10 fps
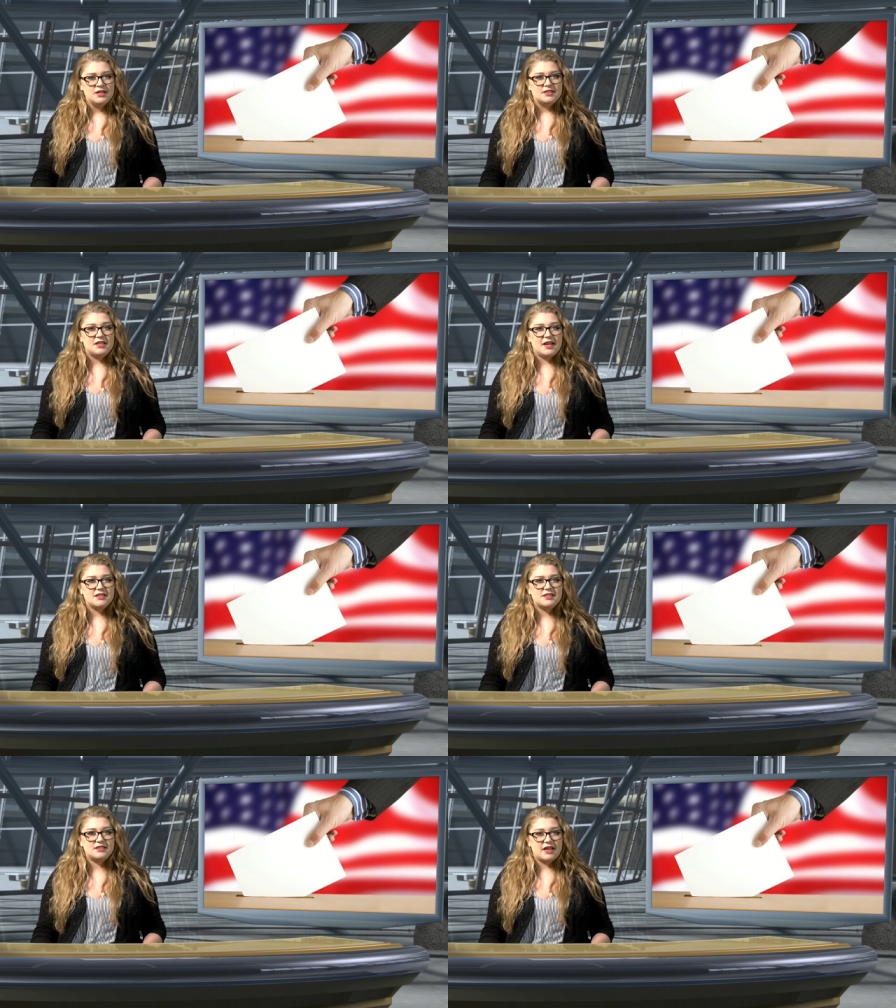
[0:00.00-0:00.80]

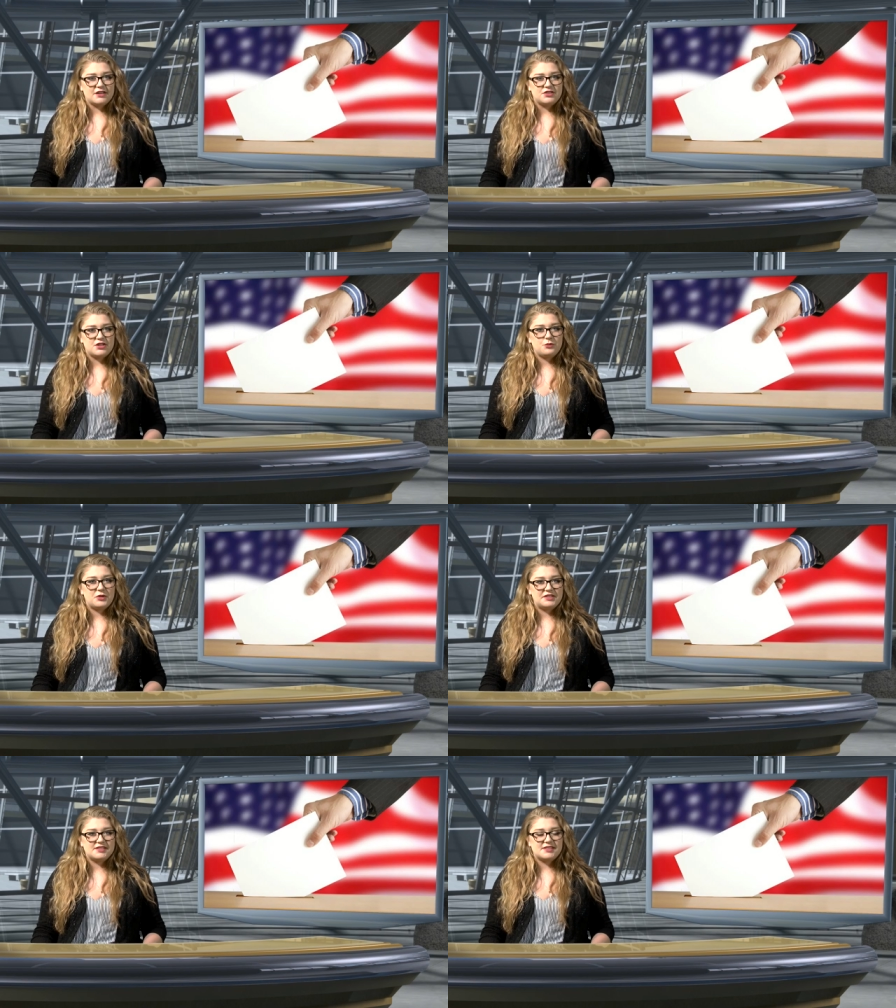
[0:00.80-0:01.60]
today's election
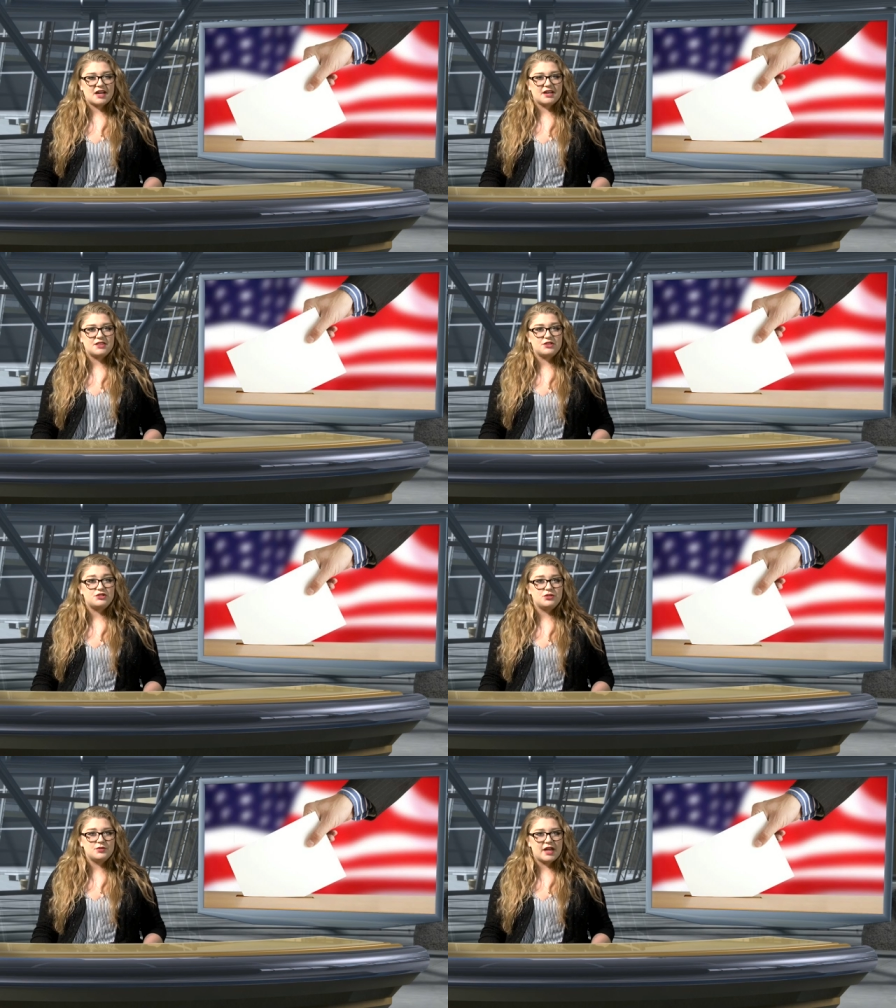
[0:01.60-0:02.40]
will decide the
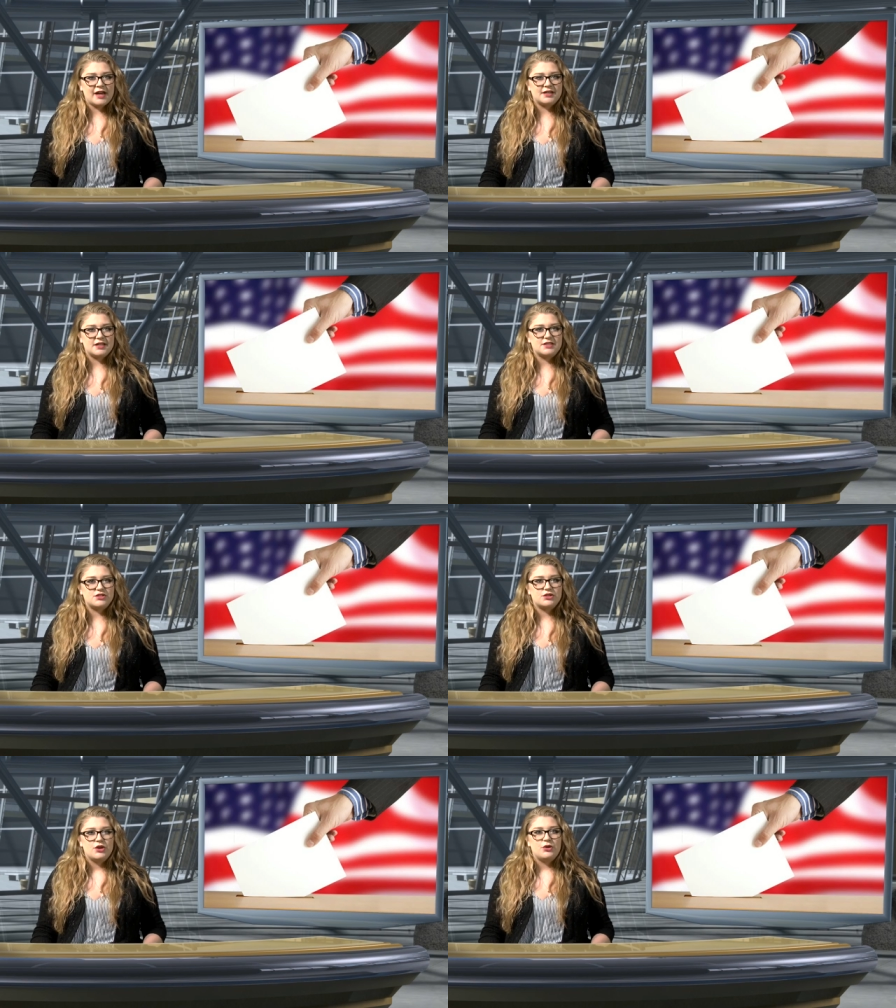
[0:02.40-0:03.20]
two
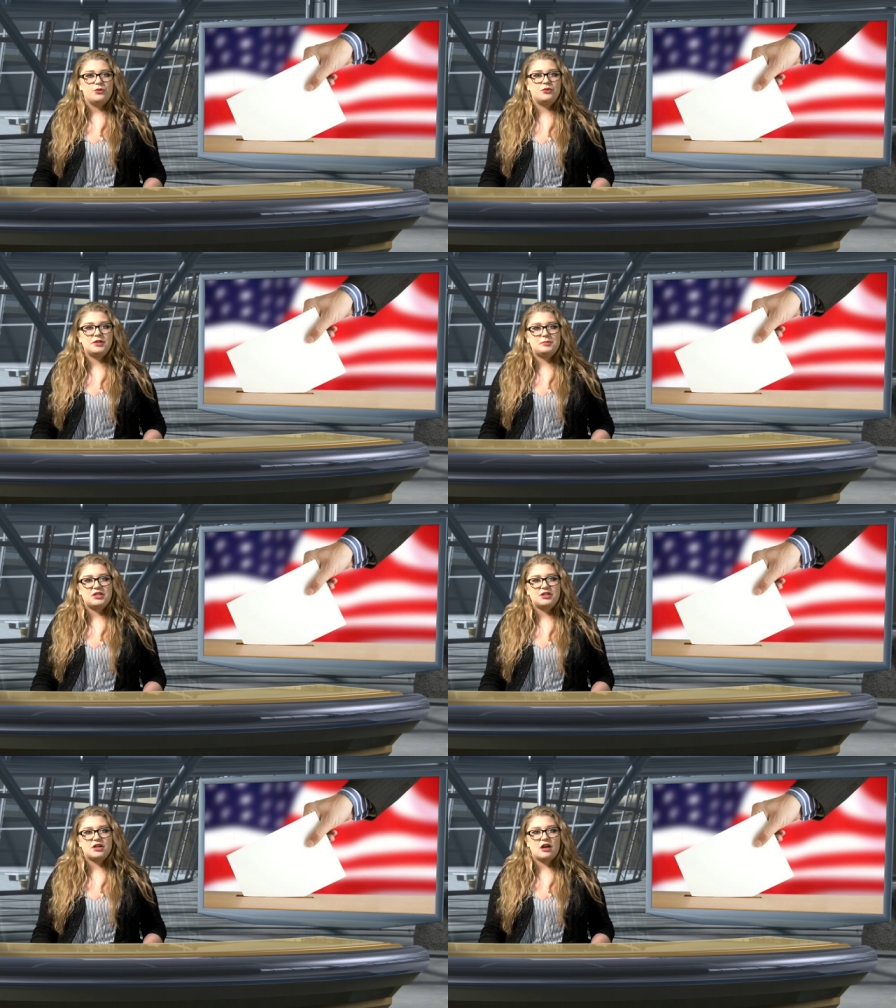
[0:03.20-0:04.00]
candidates who will
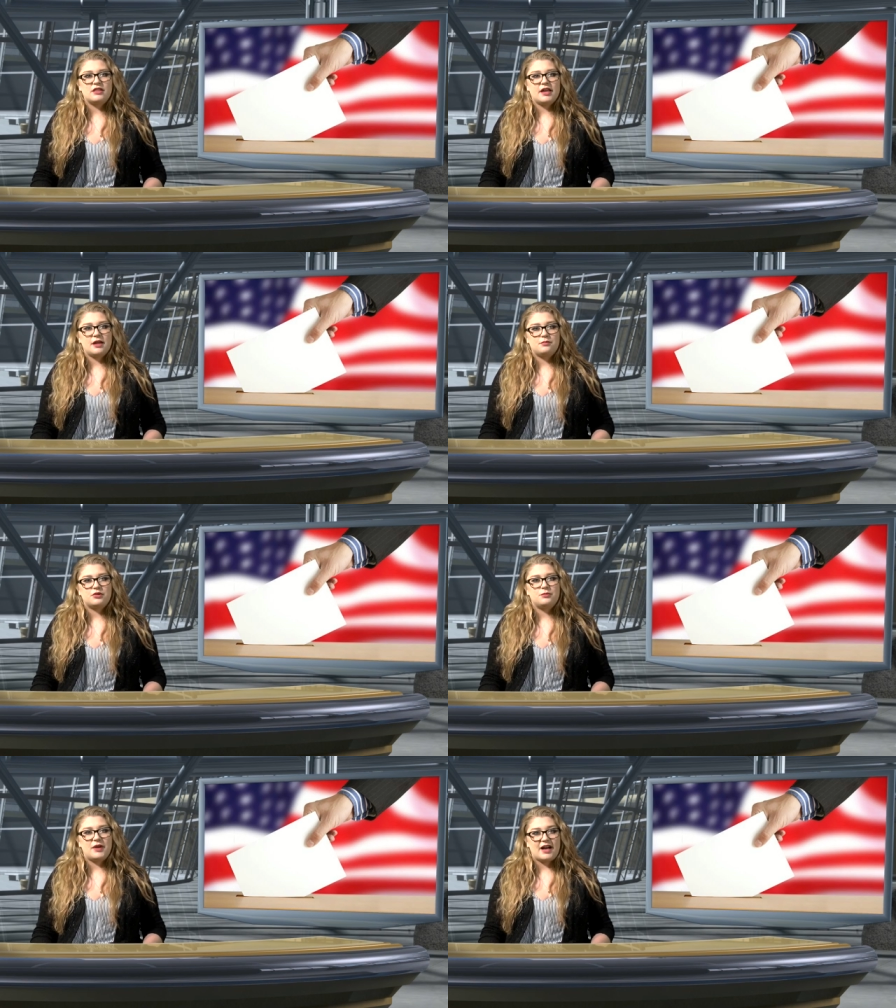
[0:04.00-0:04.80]
appear on the
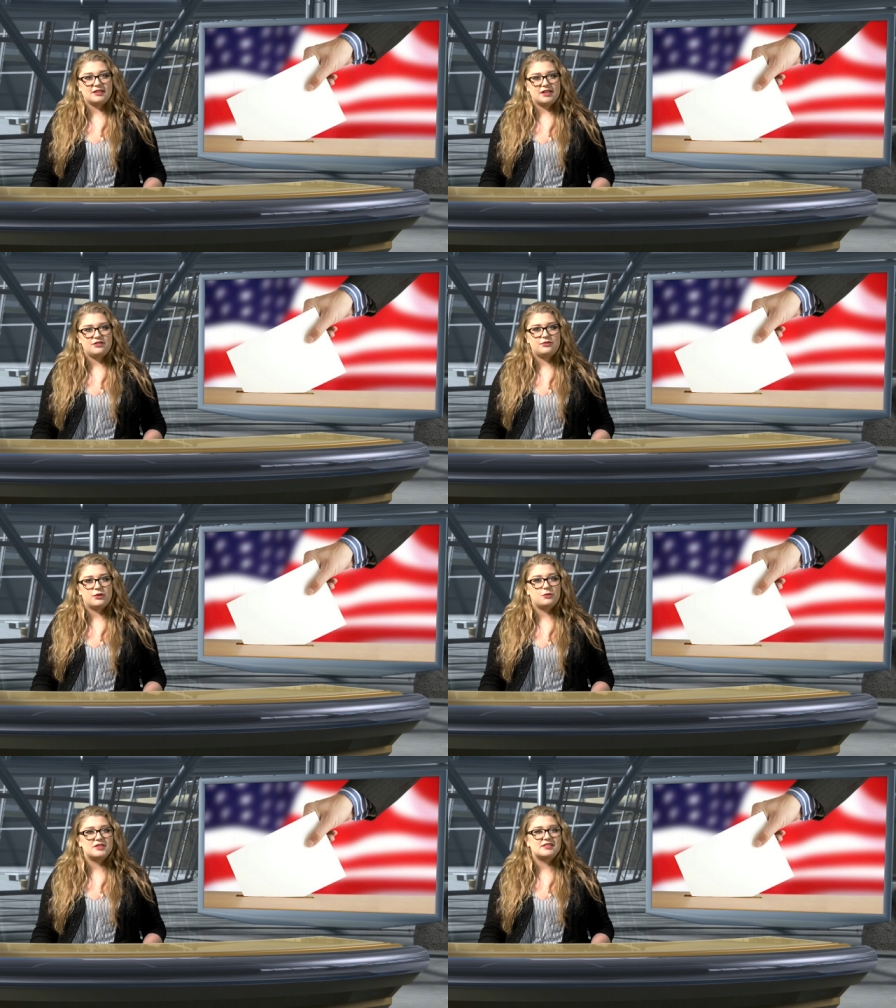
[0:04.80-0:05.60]
April ballot
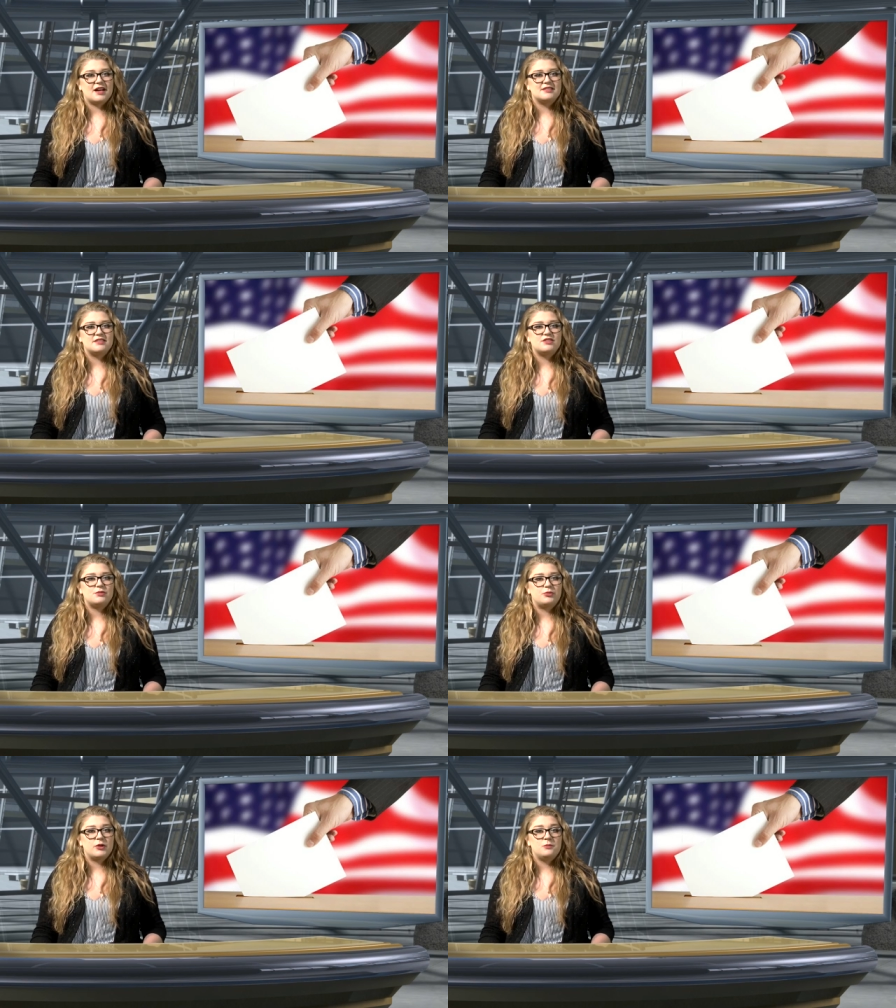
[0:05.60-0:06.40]
for a Wisconsin
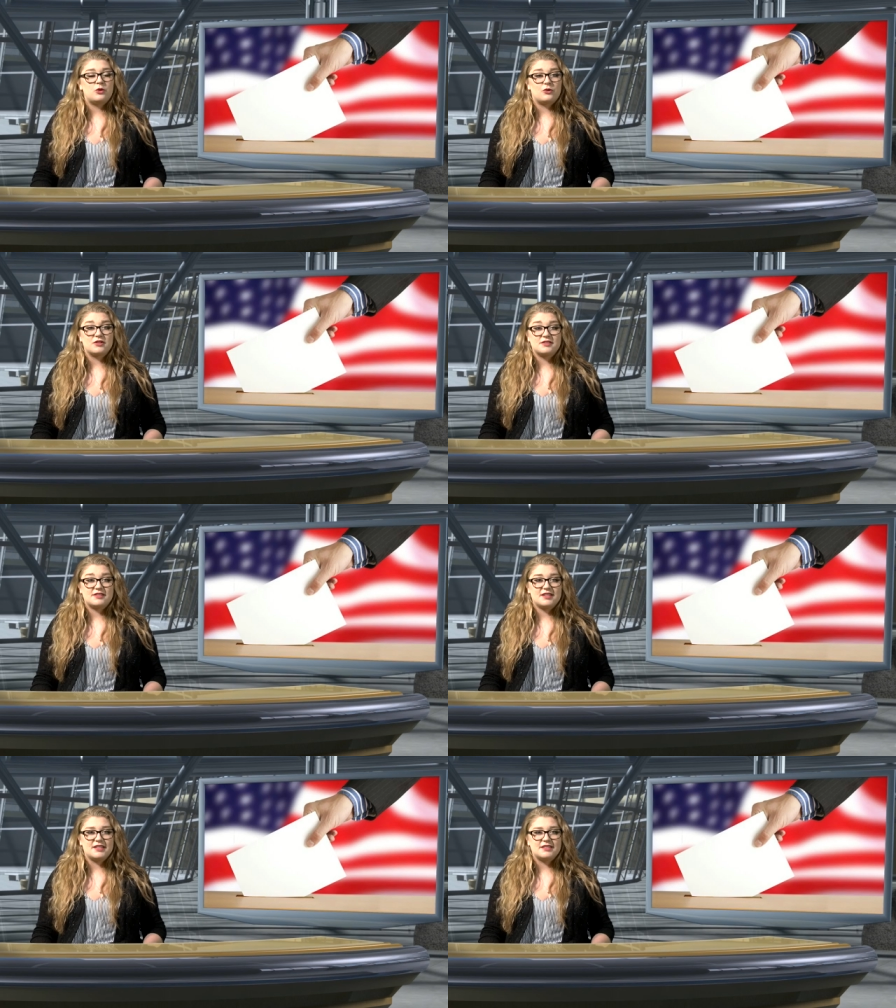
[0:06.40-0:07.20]
Supreme Court
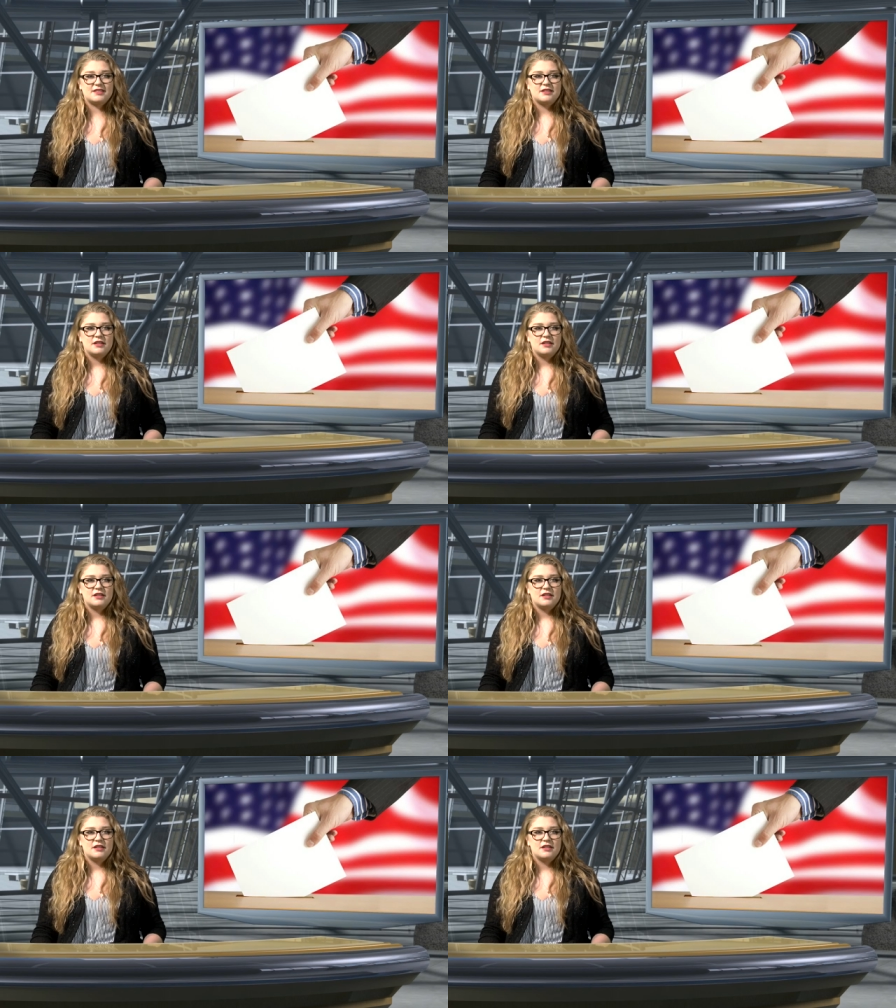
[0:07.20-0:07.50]
seat.